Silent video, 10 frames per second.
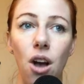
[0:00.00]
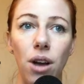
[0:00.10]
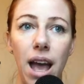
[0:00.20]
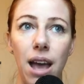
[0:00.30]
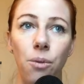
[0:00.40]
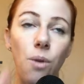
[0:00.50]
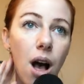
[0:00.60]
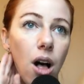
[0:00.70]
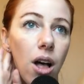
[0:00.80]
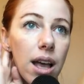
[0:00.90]
okay,
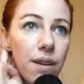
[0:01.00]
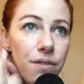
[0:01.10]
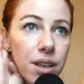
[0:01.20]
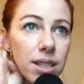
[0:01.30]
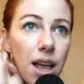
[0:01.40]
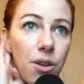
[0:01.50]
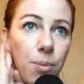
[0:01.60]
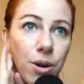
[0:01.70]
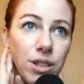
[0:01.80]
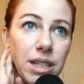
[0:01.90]
well, if this other
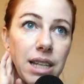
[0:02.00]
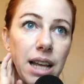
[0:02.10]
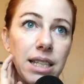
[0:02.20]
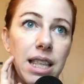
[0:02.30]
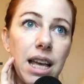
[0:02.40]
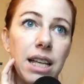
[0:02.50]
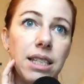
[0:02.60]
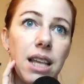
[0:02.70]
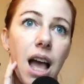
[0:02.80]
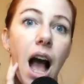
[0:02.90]
person does
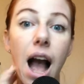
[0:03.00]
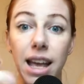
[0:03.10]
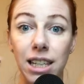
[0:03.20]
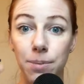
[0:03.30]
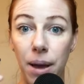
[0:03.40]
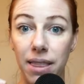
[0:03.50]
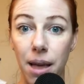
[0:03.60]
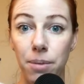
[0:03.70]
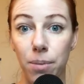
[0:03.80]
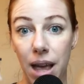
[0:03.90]
this, I expect
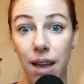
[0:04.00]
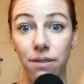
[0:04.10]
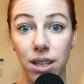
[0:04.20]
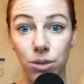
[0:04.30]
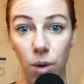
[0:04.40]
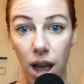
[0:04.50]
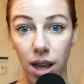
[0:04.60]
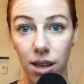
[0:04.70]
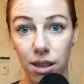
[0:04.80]
them to behave this way.